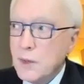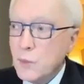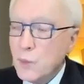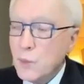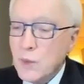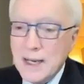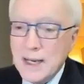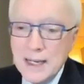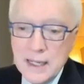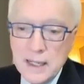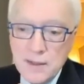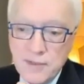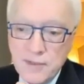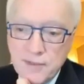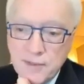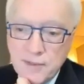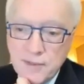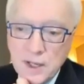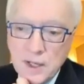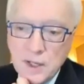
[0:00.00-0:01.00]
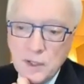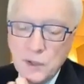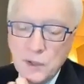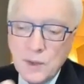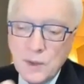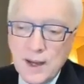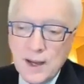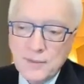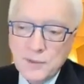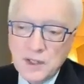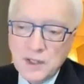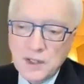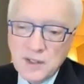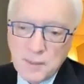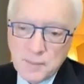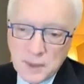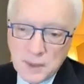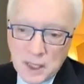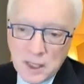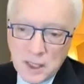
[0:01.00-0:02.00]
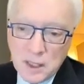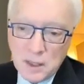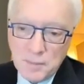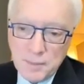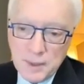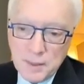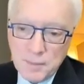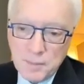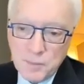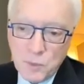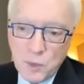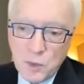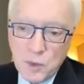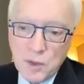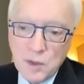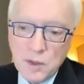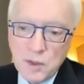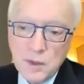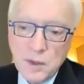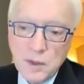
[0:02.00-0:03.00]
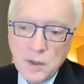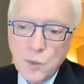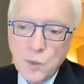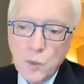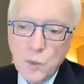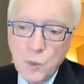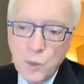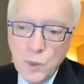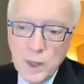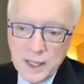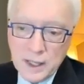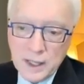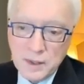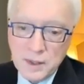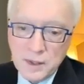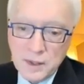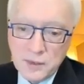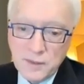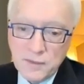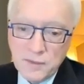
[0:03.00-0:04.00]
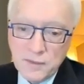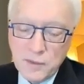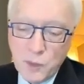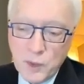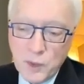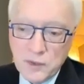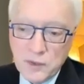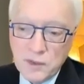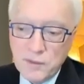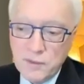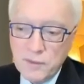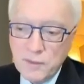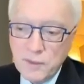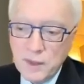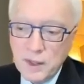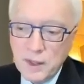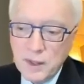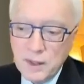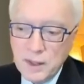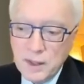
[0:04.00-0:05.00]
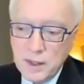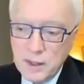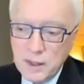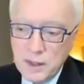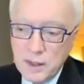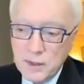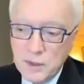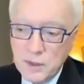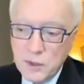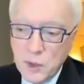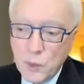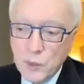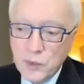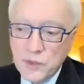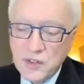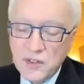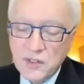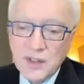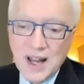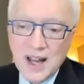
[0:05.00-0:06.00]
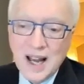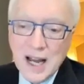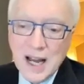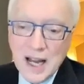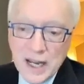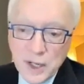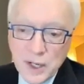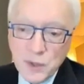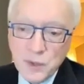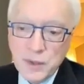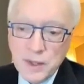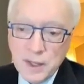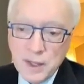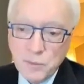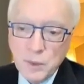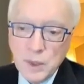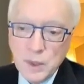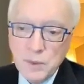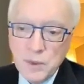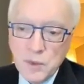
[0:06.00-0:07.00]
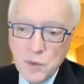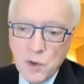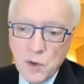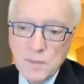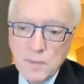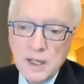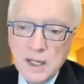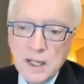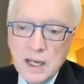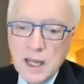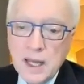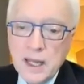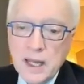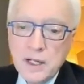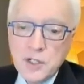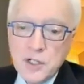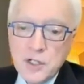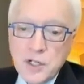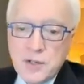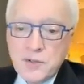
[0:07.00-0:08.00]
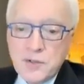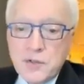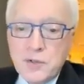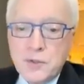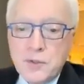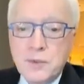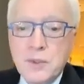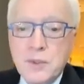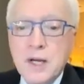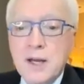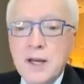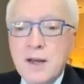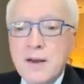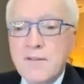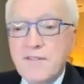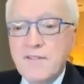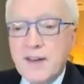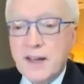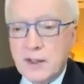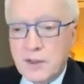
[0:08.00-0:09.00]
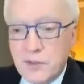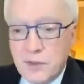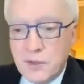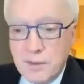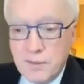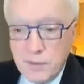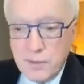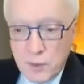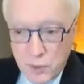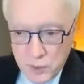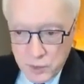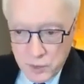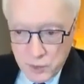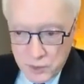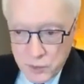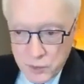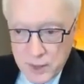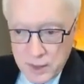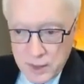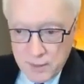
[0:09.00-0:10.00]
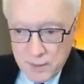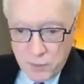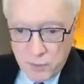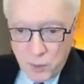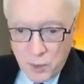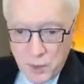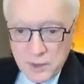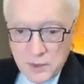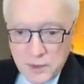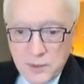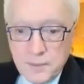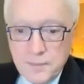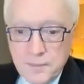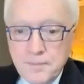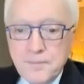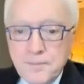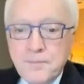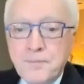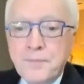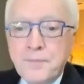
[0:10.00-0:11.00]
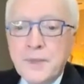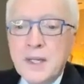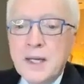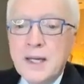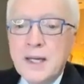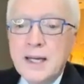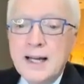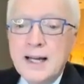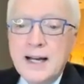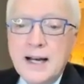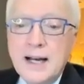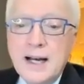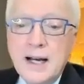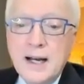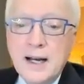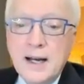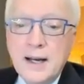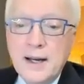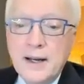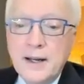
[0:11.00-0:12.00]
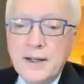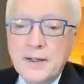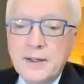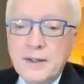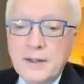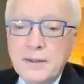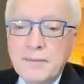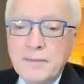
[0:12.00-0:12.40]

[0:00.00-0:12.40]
relief, you have to accept a little bit more weakness of the voice. The dose is higher than we would normally like just to fix or to treat the voice. Uh,